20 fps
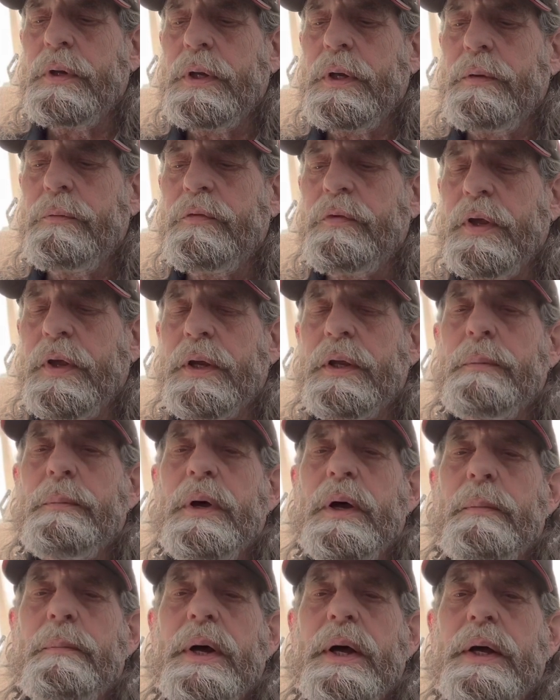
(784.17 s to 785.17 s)
he was thinking
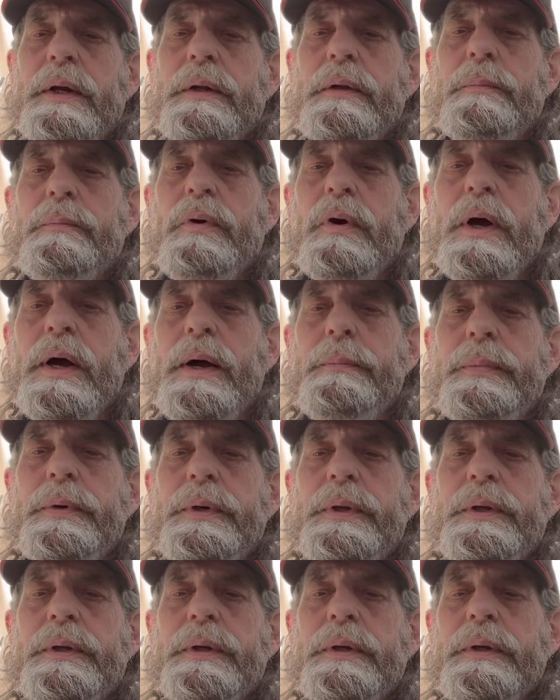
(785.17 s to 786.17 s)
about buying a
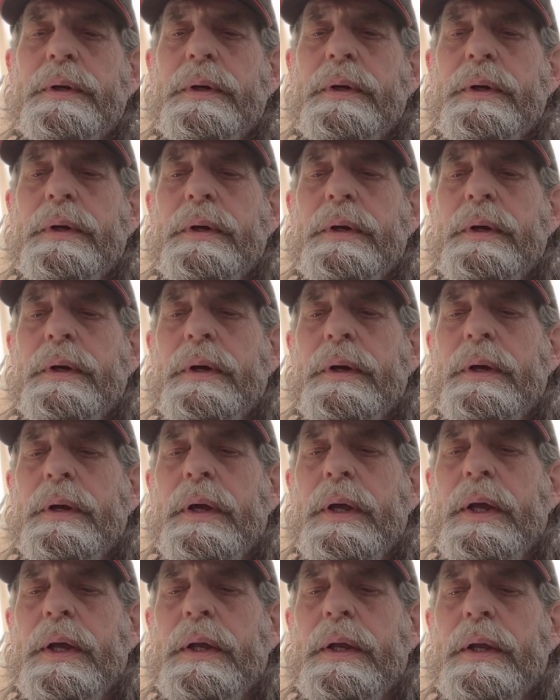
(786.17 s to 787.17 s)
property,
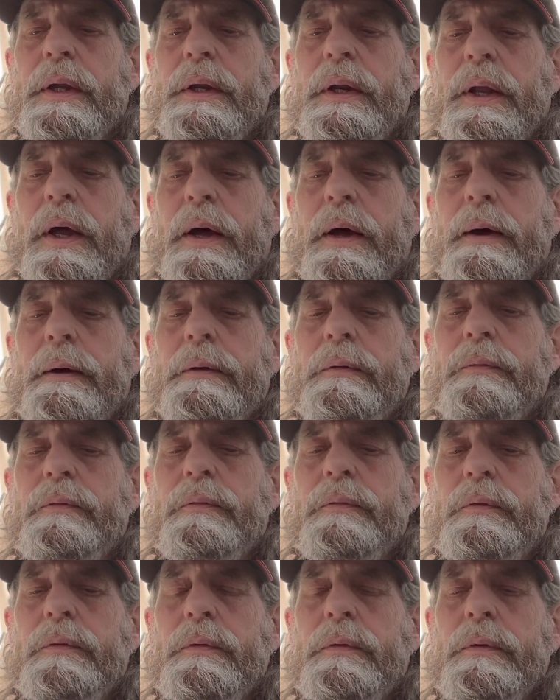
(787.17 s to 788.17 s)
and uh,
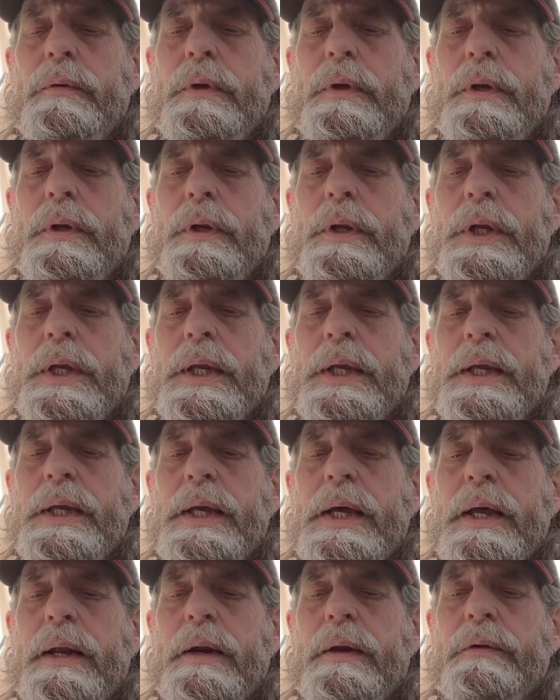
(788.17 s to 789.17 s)
he
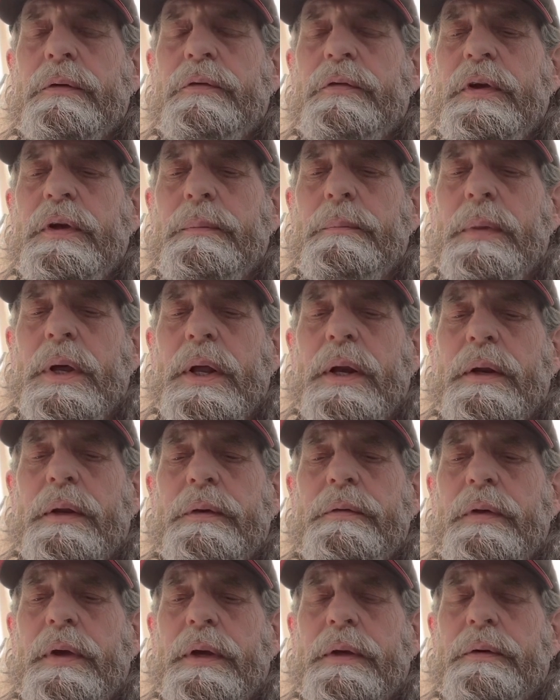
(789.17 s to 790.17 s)
had a cheap metal
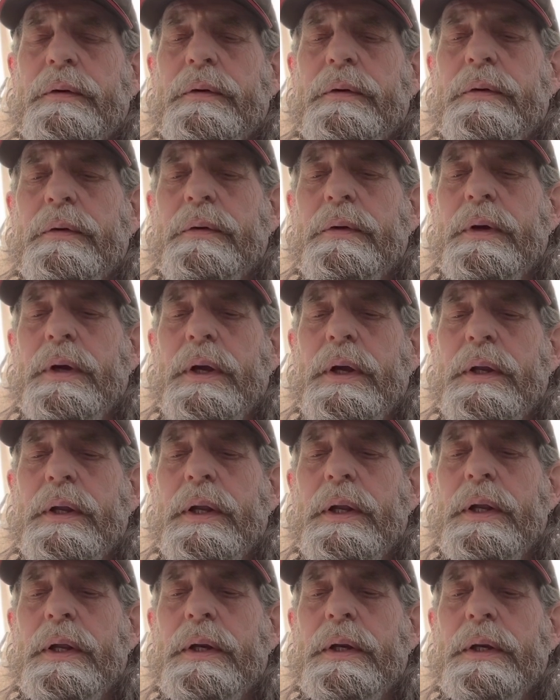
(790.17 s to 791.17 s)
detector,
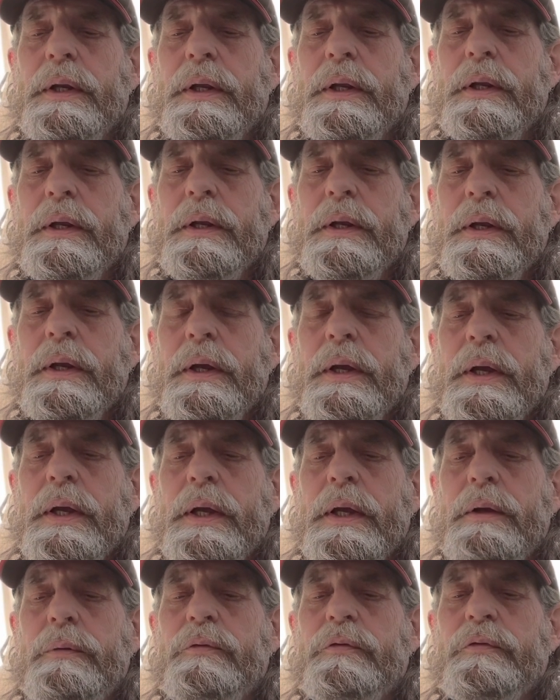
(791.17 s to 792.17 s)
and
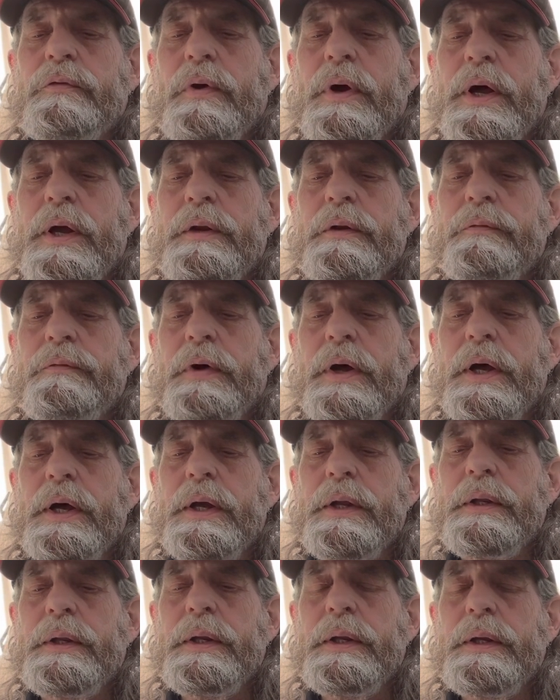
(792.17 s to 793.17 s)
he was trying to
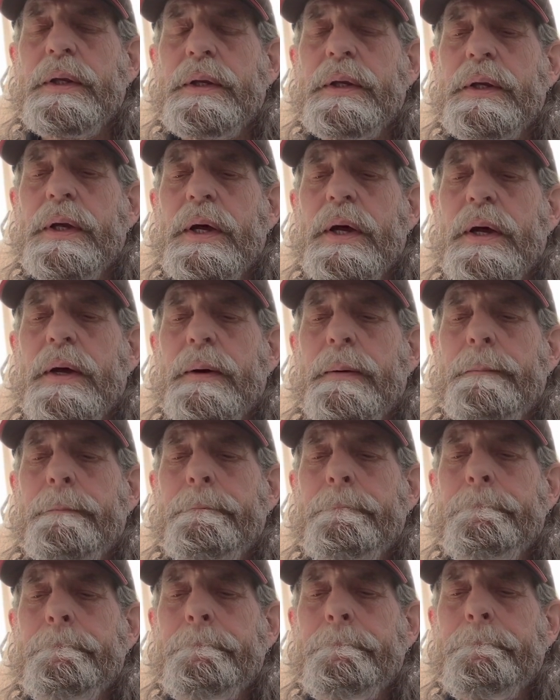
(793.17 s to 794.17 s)
find the uh,
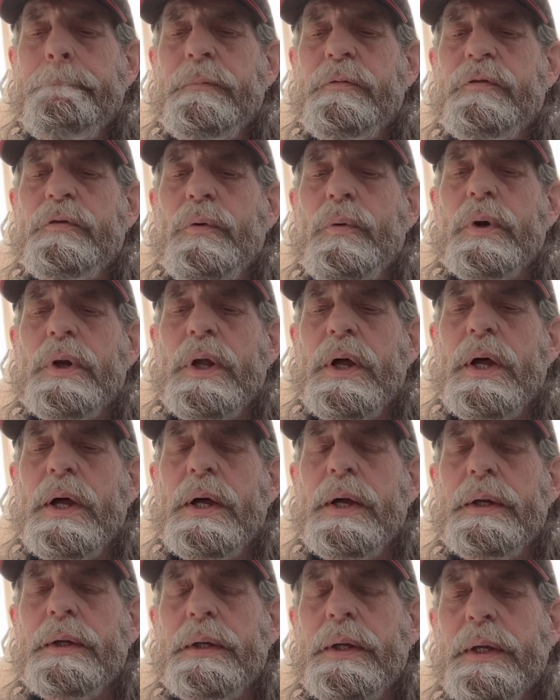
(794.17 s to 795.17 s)
sewer
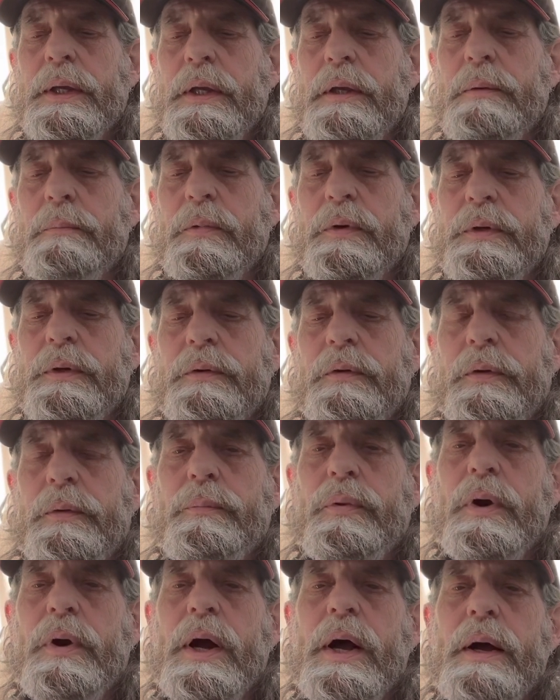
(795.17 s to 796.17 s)
line that came into the
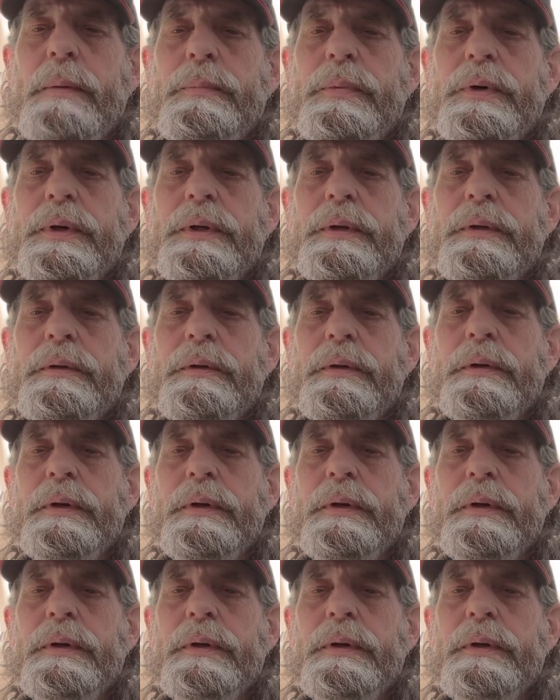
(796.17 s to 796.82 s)
property,